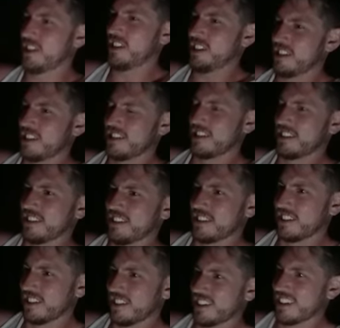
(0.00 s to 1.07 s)
Doesn't sound
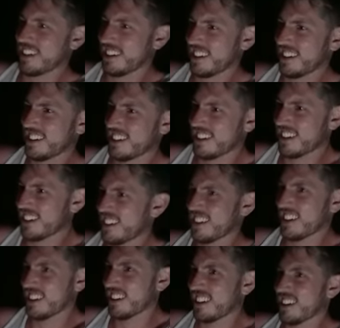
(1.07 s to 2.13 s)
like you're sending it very
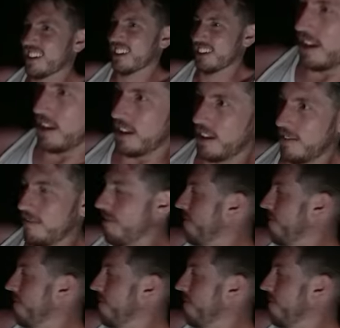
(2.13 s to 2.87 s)
hard. It's all about the